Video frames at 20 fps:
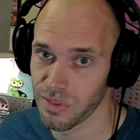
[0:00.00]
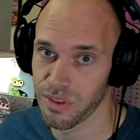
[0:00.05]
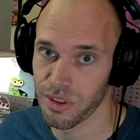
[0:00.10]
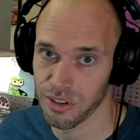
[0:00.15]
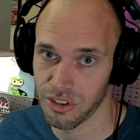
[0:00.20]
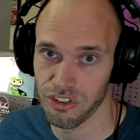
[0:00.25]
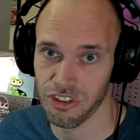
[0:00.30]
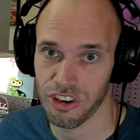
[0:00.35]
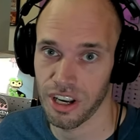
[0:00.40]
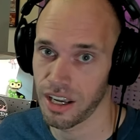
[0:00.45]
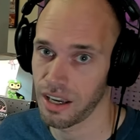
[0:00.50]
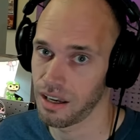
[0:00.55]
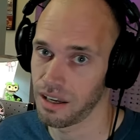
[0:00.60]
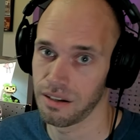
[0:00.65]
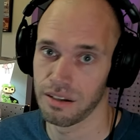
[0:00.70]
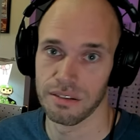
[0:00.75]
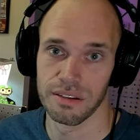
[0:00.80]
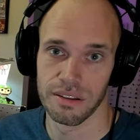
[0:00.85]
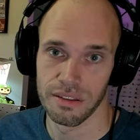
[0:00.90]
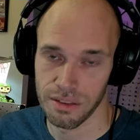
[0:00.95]
the
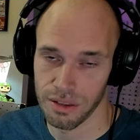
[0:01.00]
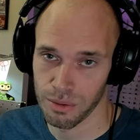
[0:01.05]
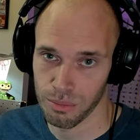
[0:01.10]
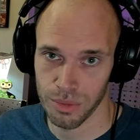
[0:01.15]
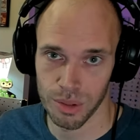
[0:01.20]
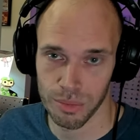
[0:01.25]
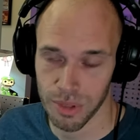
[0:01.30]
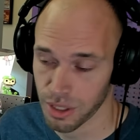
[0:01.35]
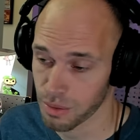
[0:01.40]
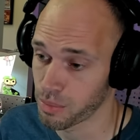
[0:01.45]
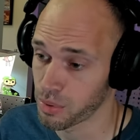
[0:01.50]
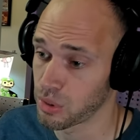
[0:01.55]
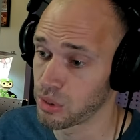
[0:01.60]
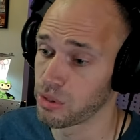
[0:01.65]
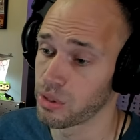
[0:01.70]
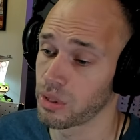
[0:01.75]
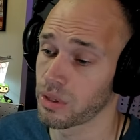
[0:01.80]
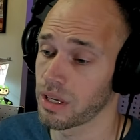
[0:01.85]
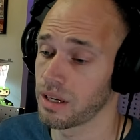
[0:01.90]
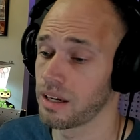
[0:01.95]
Chad, the
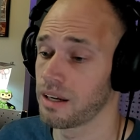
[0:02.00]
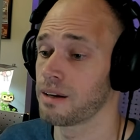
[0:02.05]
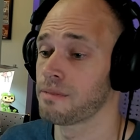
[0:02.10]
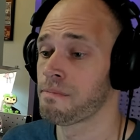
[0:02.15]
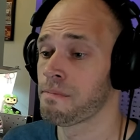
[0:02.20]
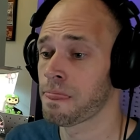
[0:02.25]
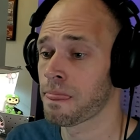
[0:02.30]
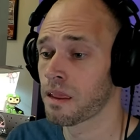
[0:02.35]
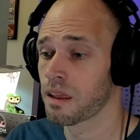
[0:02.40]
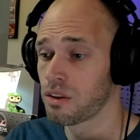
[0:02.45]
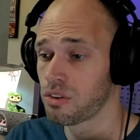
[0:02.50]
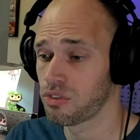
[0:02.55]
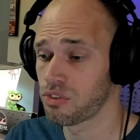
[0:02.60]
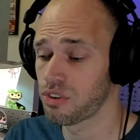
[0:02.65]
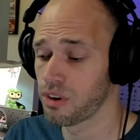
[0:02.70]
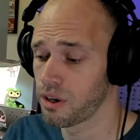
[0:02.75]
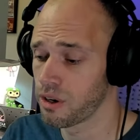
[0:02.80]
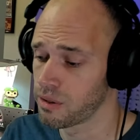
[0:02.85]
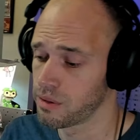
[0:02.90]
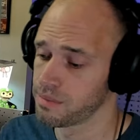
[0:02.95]
MimikBrew, okay?
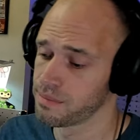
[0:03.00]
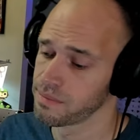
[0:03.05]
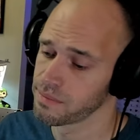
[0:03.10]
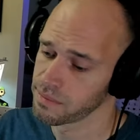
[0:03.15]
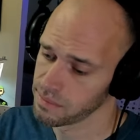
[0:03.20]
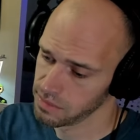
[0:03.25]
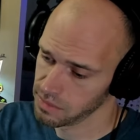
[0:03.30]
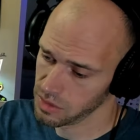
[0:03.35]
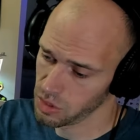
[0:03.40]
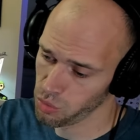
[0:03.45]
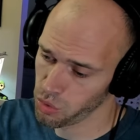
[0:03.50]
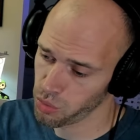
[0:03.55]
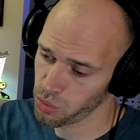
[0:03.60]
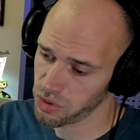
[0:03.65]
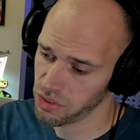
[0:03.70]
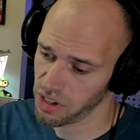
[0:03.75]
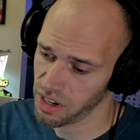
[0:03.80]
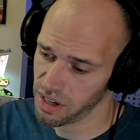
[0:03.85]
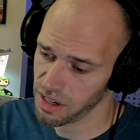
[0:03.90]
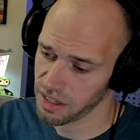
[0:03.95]
So when
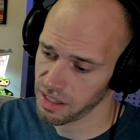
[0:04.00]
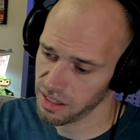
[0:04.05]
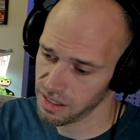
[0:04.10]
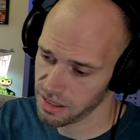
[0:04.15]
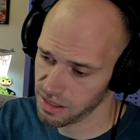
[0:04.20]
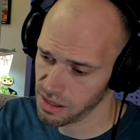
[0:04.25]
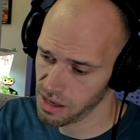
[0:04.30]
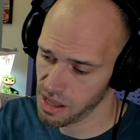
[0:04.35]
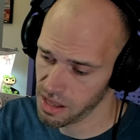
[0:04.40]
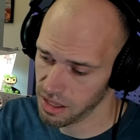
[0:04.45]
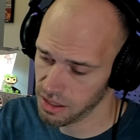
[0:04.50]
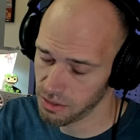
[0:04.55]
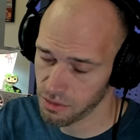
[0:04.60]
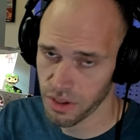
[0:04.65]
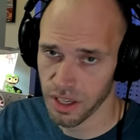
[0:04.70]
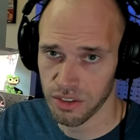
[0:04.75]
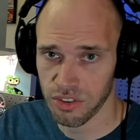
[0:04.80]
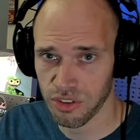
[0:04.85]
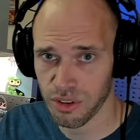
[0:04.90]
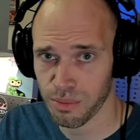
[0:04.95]
we're talking
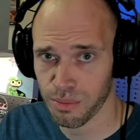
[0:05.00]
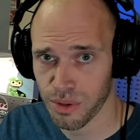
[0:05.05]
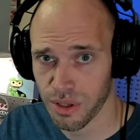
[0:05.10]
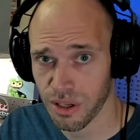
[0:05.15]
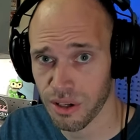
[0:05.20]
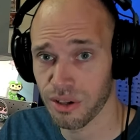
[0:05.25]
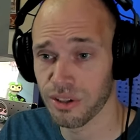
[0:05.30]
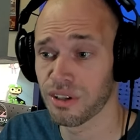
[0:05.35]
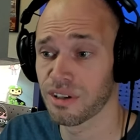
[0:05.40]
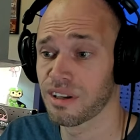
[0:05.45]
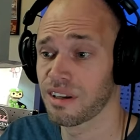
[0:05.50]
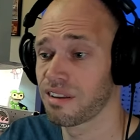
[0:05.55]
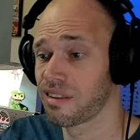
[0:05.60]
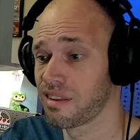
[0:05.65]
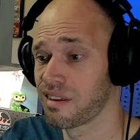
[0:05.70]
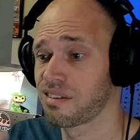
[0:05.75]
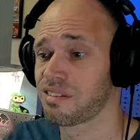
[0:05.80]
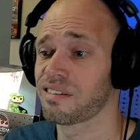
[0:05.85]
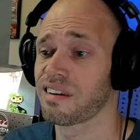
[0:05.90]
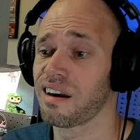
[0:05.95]
investor bro, you
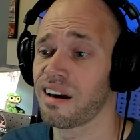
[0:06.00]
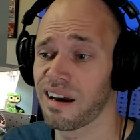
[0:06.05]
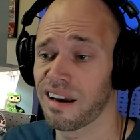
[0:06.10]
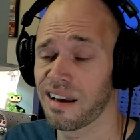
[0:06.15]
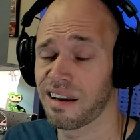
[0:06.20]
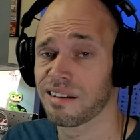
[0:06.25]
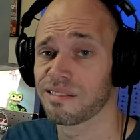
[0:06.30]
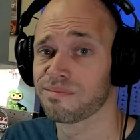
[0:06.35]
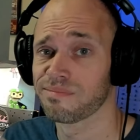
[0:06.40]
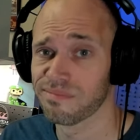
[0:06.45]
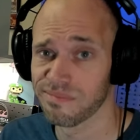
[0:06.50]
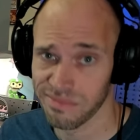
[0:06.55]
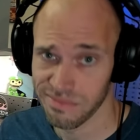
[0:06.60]
get this guy.